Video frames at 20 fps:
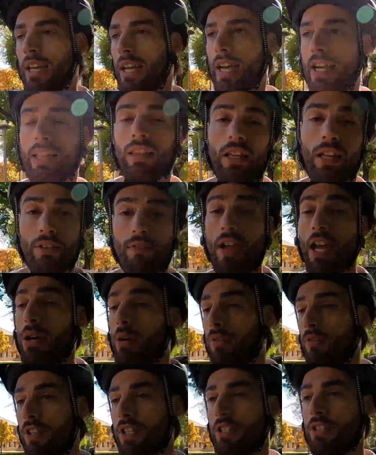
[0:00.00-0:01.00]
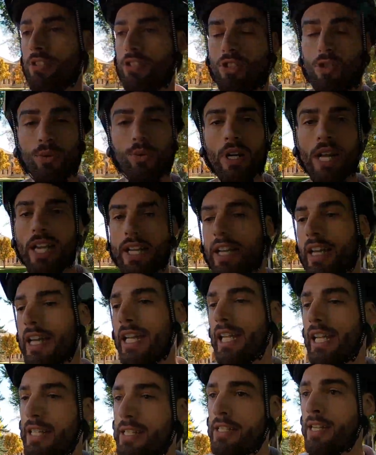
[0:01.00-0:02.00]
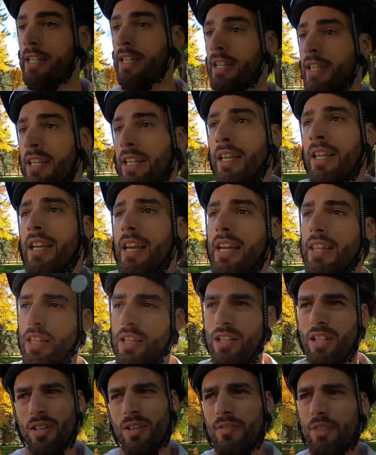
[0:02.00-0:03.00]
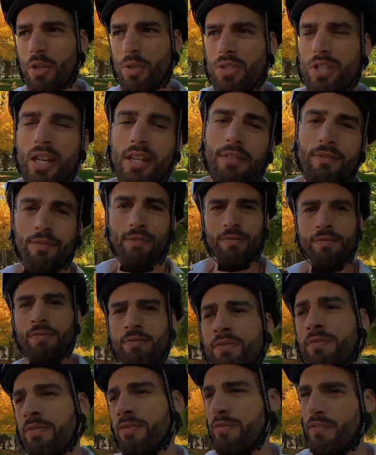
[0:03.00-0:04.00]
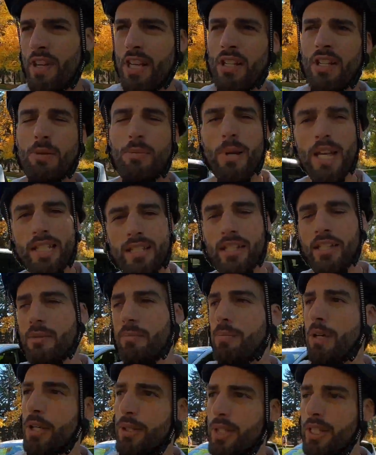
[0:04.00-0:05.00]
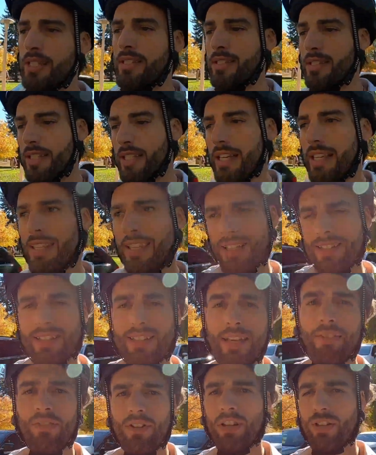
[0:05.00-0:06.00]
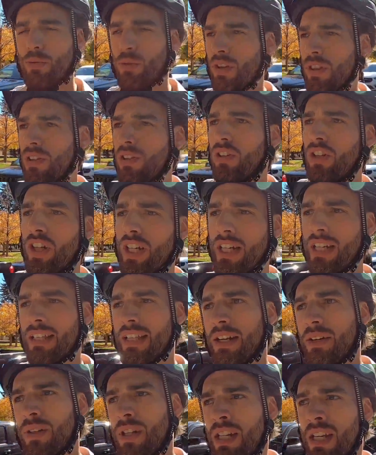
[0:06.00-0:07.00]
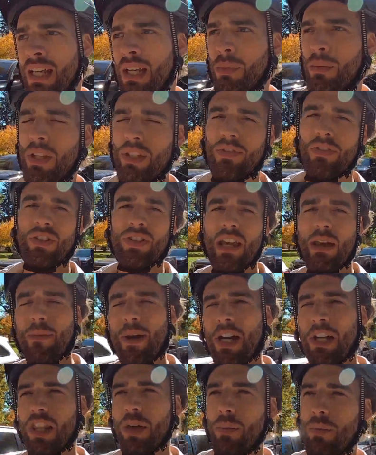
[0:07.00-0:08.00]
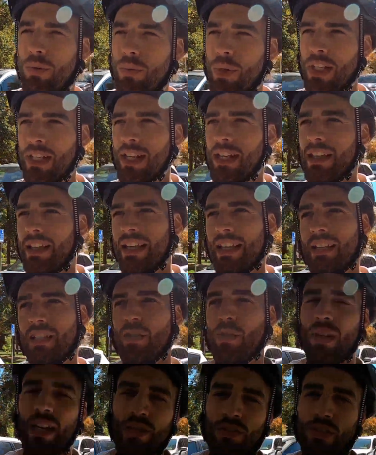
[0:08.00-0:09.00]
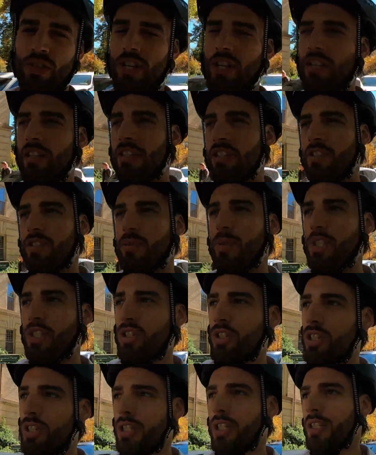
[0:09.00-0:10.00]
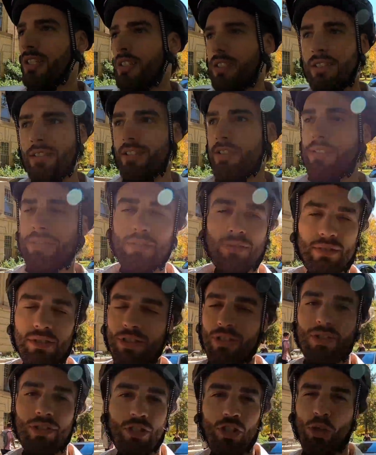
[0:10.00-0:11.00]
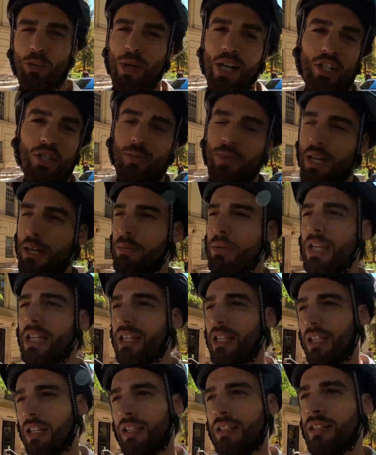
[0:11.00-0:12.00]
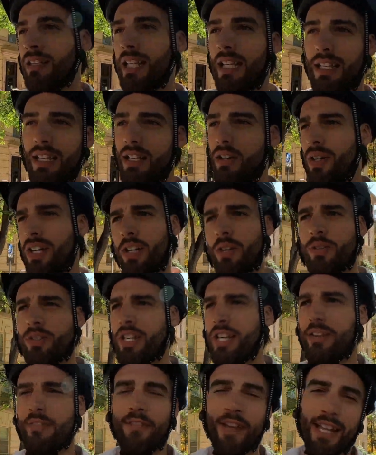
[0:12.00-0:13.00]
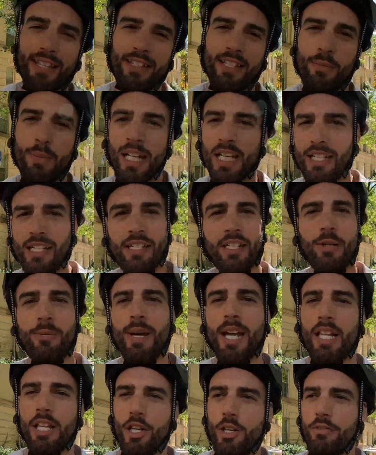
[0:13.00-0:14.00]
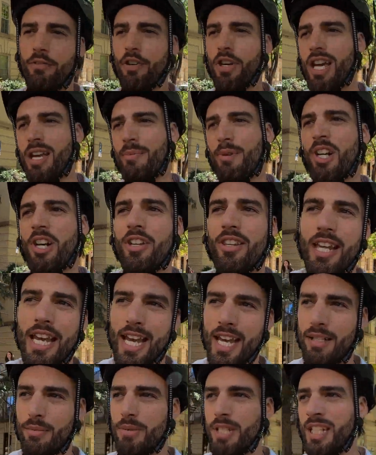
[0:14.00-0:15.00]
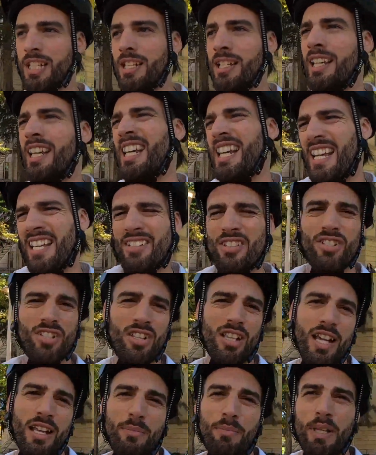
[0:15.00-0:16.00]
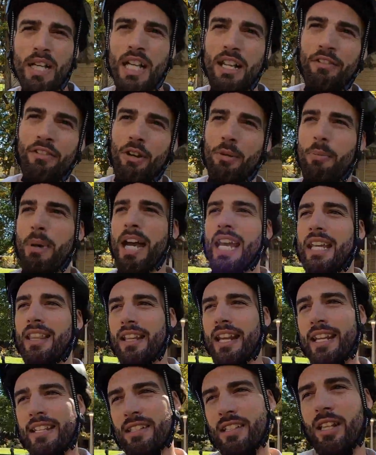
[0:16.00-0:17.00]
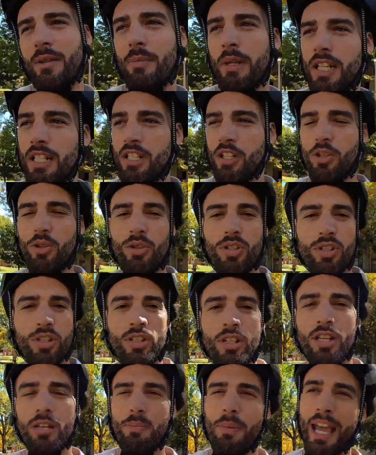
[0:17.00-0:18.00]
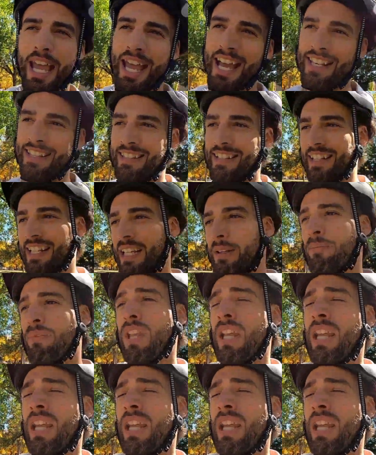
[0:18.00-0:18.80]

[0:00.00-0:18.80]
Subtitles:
I love how it feels to ride on it, and even though it's got fairly basic components, I think it's definitely worth a look. Now, when these first came out, they were retailing at $2,000, which is just too much in my opinion. Like, you know, I know it's got the fancy magnesium alloy frame and all that, but it's just a lot of money for a bike that has a limited use capacity.